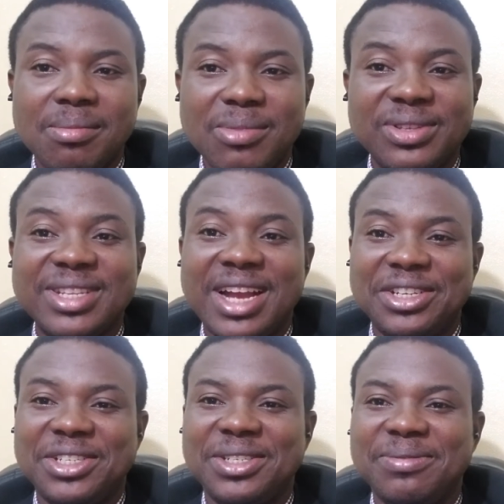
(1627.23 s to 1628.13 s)

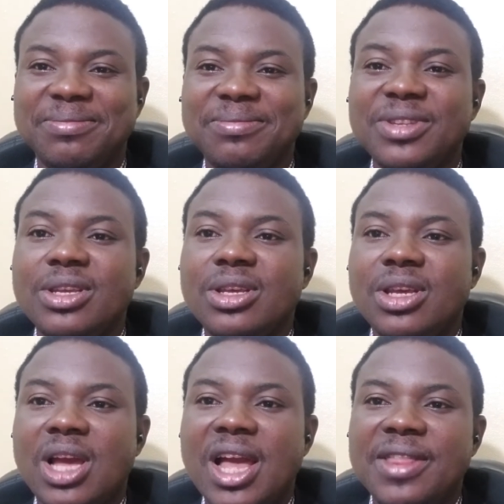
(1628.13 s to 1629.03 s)
Mustache.
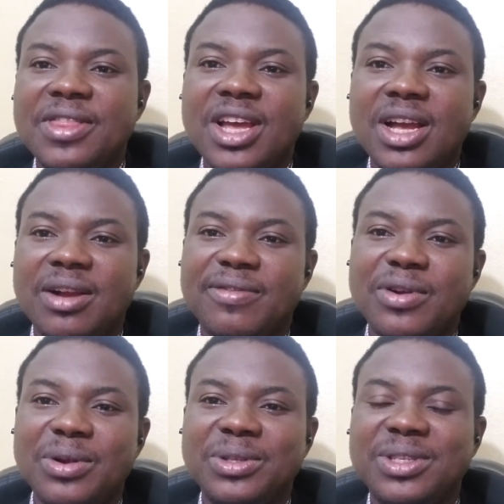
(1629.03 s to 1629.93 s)
And of
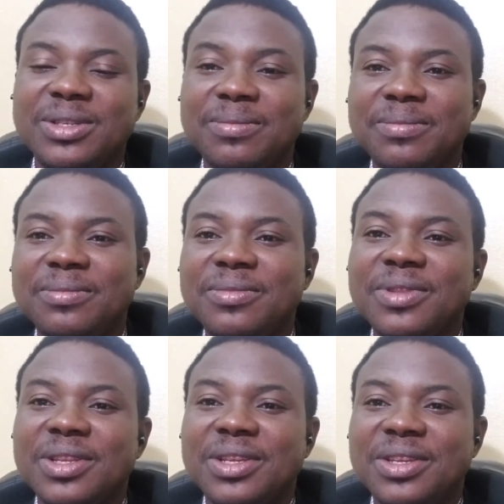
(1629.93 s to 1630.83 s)
course,
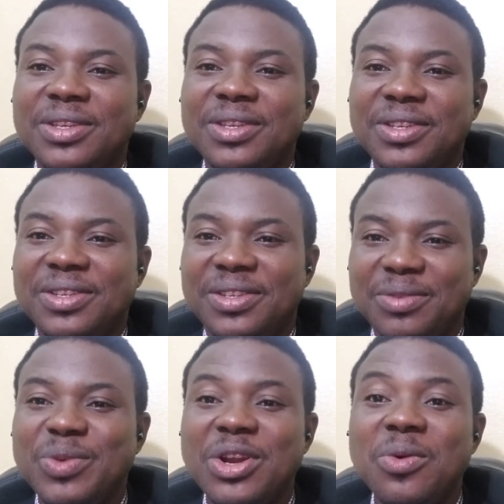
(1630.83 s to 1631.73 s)

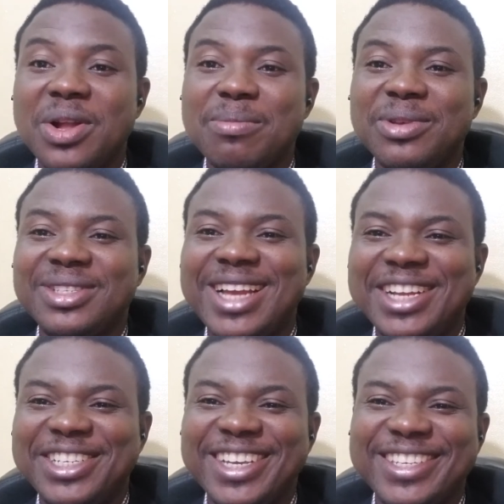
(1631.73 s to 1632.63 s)
we know what
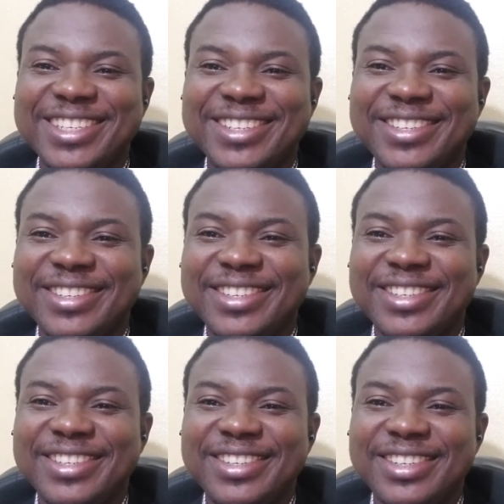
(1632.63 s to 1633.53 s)
mustache is.
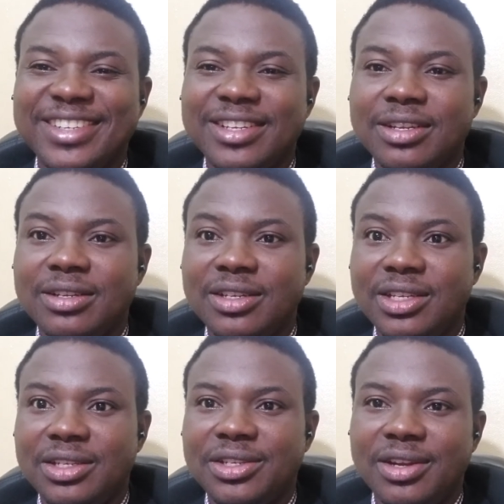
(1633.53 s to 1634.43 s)
The
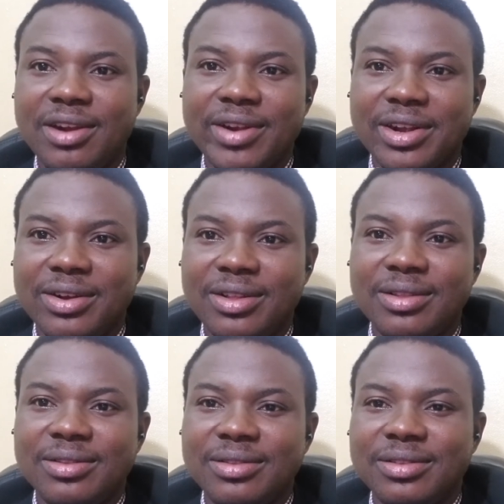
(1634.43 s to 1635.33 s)
diction
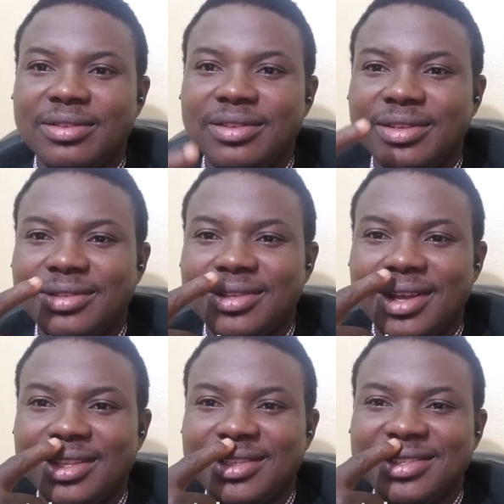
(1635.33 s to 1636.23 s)
oracle has
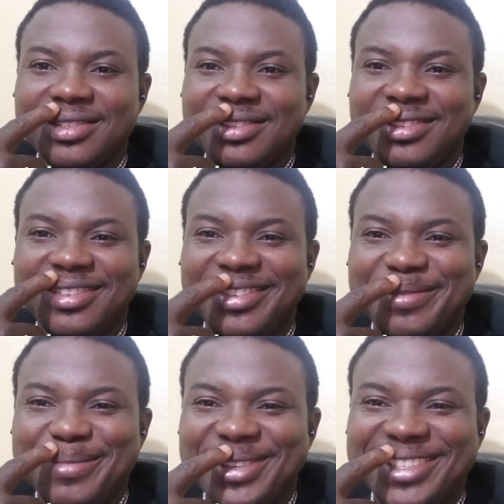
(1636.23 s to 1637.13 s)
got
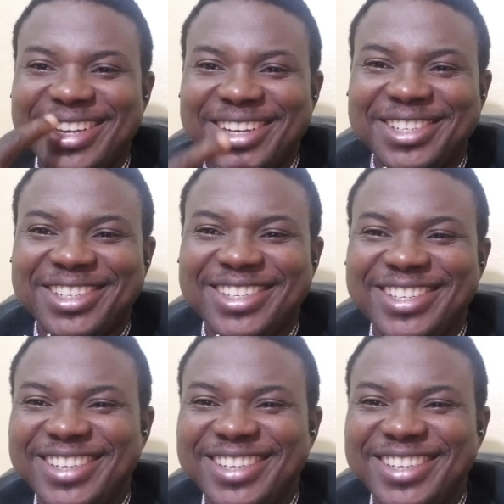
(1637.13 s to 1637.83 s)
mustache.